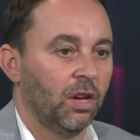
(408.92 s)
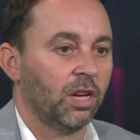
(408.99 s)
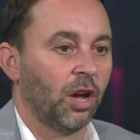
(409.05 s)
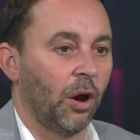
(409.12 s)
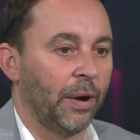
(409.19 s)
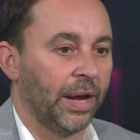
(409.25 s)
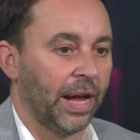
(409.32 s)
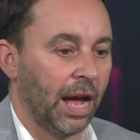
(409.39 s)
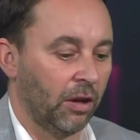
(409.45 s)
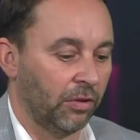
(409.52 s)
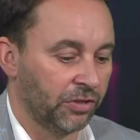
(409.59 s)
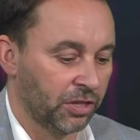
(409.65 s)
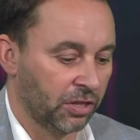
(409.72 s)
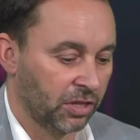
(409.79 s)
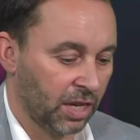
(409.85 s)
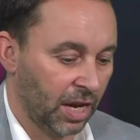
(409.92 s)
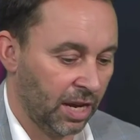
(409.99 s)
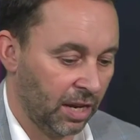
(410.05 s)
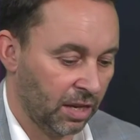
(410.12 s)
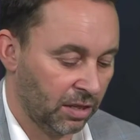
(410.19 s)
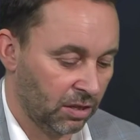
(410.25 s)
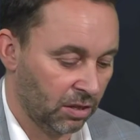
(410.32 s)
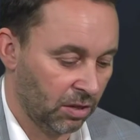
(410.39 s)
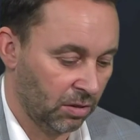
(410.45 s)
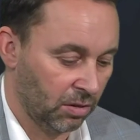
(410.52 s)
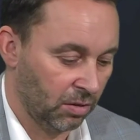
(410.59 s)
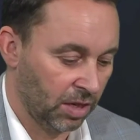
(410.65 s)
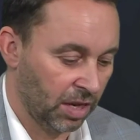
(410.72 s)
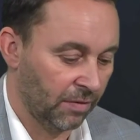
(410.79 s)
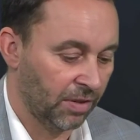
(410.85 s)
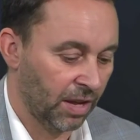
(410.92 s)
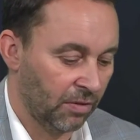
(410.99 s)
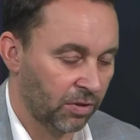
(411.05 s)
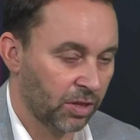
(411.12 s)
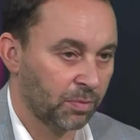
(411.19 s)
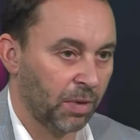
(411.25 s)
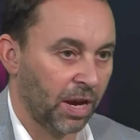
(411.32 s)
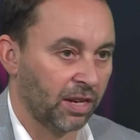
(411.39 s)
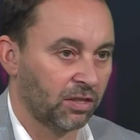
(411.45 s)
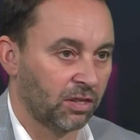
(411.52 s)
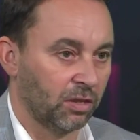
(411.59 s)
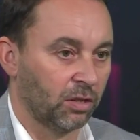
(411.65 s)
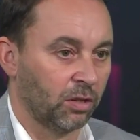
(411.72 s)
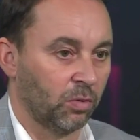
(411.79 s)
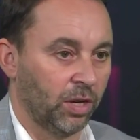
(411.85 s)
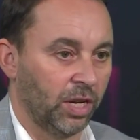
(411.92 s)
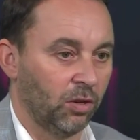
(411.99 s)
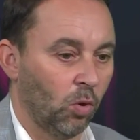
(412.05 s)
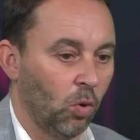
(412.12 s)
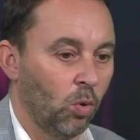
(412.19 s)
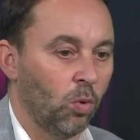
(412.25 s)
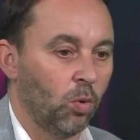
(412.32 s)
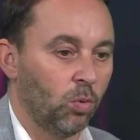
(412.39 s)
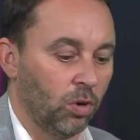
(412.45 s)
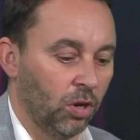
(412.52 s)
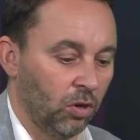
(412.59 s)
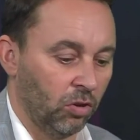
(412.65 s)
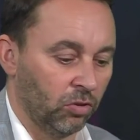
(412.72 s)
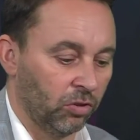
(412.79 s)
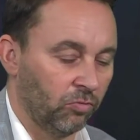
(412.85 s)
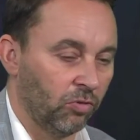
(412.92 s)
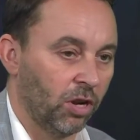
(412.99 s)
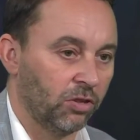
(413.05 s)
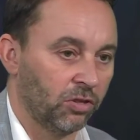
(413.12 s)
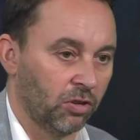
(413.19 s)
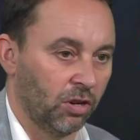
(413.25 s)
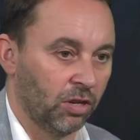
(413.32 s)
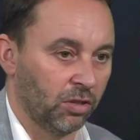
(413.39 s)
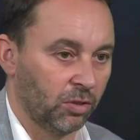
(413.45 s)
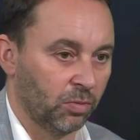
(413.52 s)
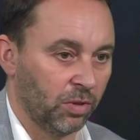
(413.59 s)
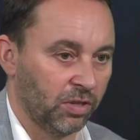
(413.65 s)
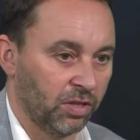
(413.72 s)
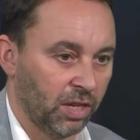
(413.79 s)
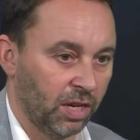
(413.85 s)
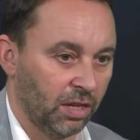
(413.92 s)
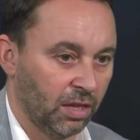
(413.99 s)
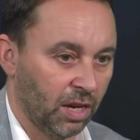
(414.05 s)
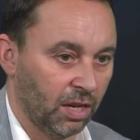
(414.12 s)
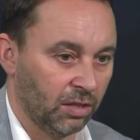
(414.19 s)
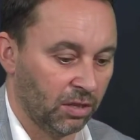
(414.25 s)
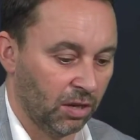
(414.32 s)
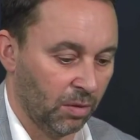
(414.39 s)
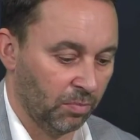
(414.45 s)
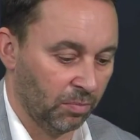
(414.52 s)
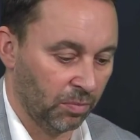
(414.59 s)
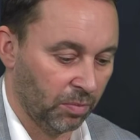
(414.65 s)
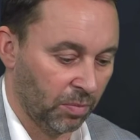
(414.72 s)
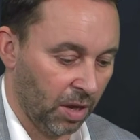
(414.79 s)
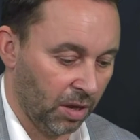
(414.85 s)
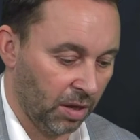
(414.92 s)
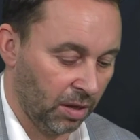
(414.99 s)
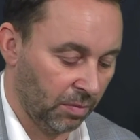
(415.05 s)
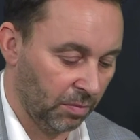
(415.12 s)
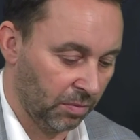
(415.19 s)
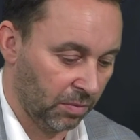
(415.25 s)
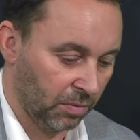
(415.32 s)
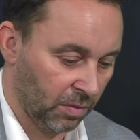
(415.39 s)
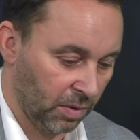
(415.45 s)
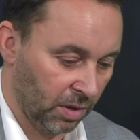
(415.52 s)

going out to say to give their respects to the Queen all along the roadside, as we've seen that um, um,